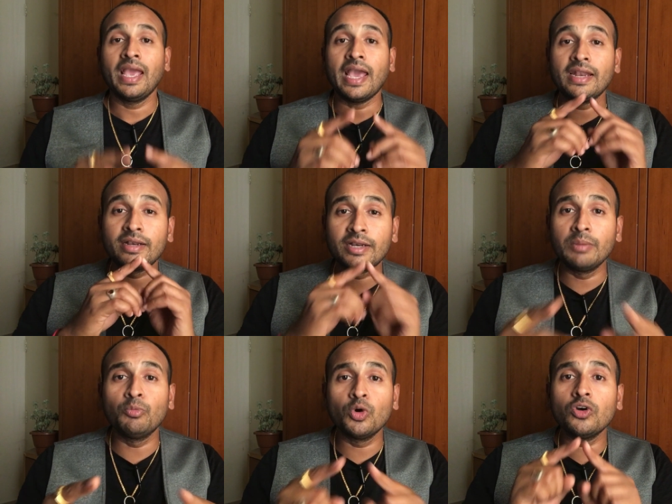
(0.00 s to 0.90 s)
and
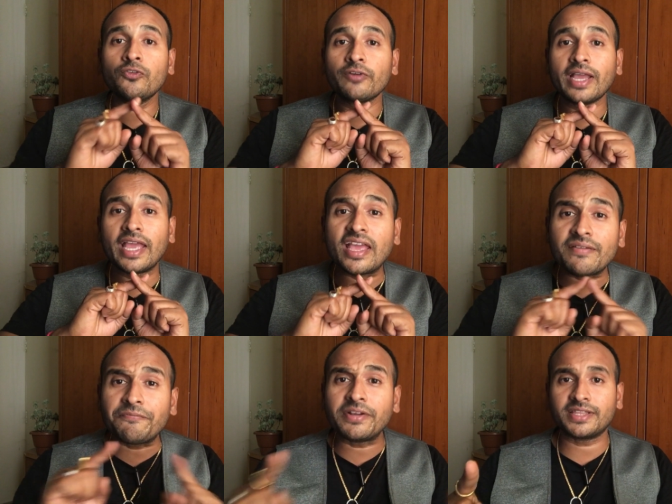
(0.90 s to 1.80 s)
remove
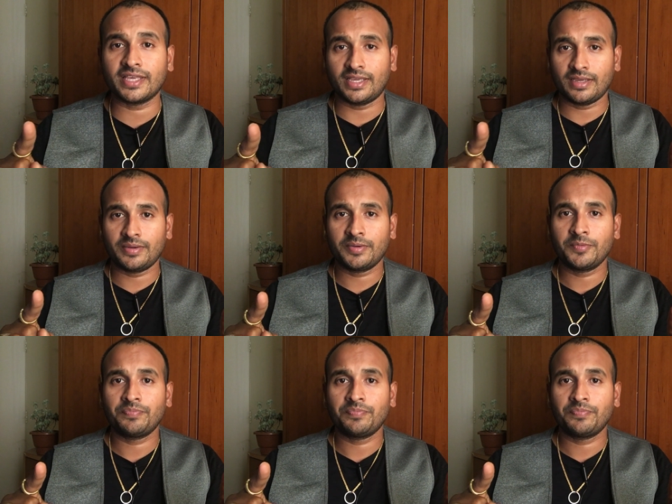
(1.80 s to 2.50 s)
everything,